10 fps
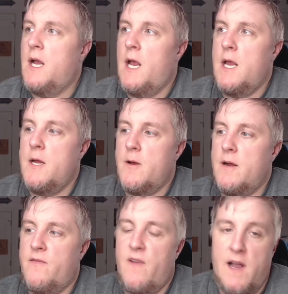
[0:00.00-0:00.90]
You're going
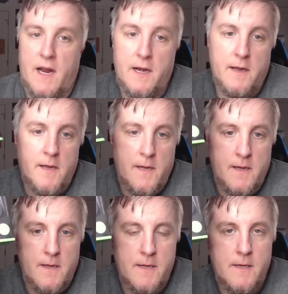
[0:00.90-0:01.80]
to find...
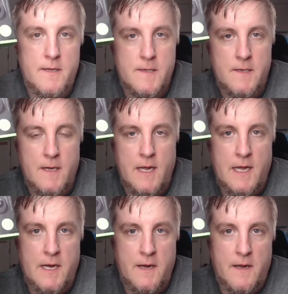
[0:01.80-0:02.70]

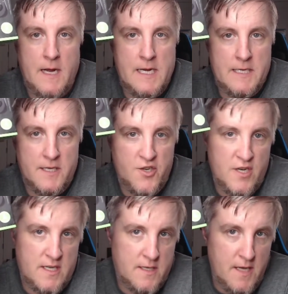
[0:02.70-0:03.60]
and I
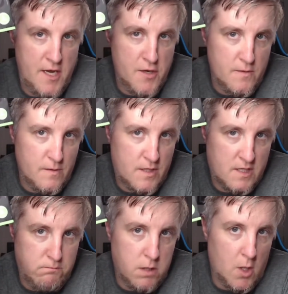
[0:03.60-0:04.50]
suggest that you
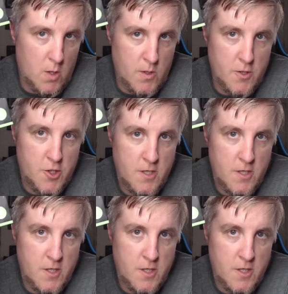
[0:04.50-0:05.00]
splurge